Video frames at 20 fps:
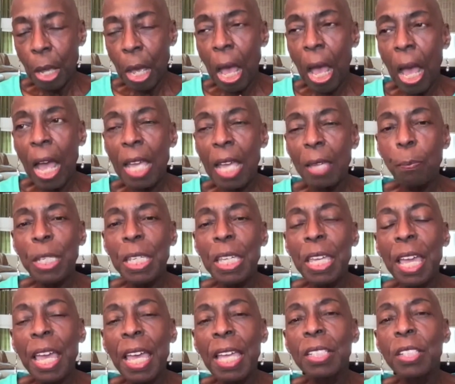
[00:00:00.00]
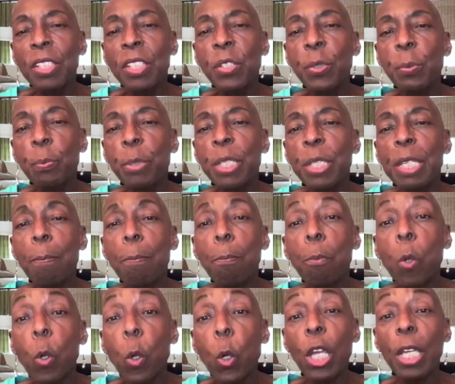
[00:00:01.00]
I began to be
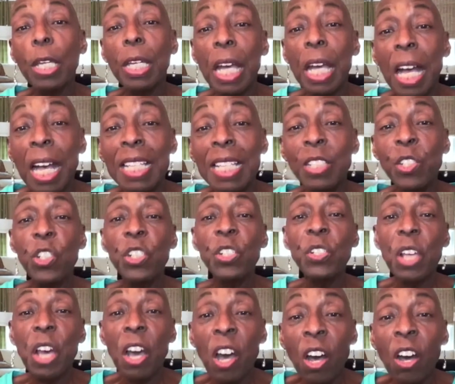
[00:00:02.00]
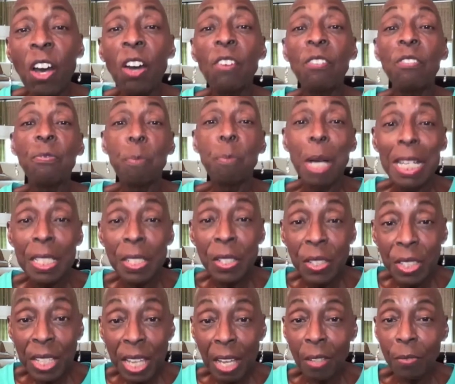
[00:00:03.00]
more conscious of
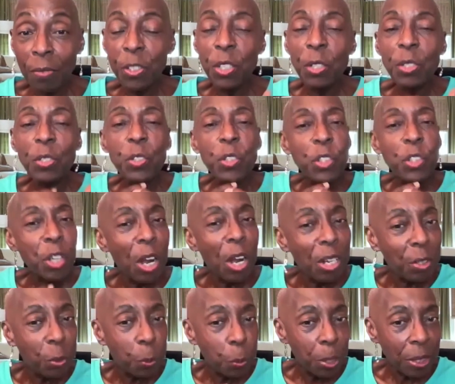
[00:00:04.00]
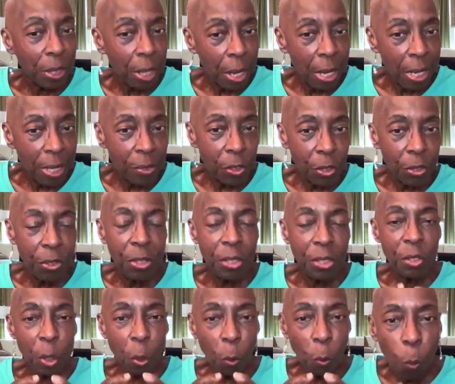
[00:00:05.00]
myself. So it starts with
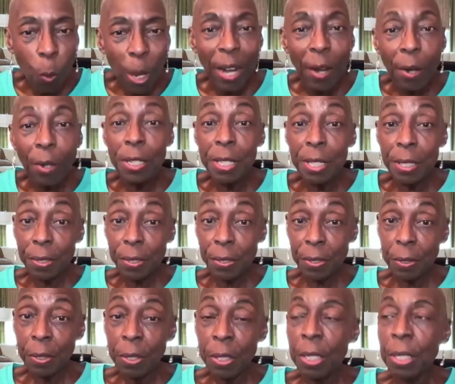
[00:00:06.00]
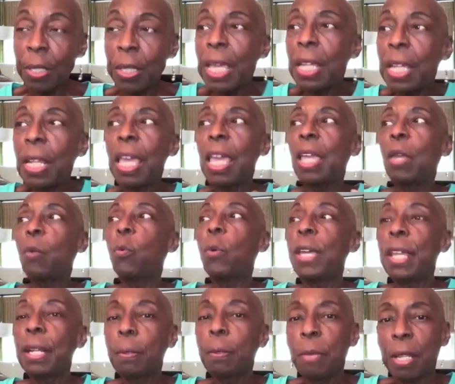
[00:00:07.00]
consciousness, awareness that, hey,
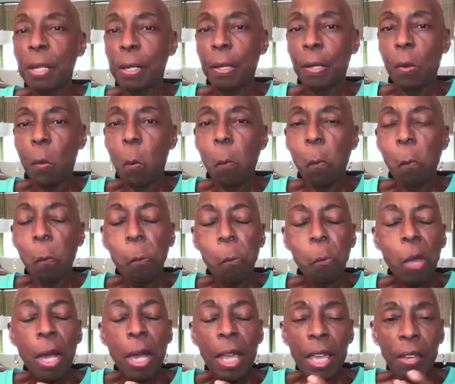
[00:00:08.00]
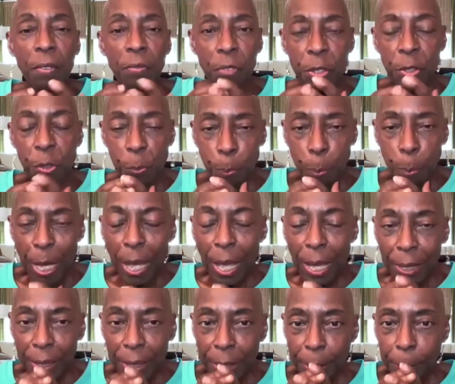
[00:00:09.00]
wait a minute, I have this
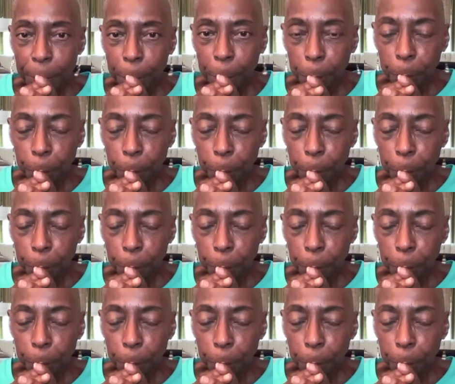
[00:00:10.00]
body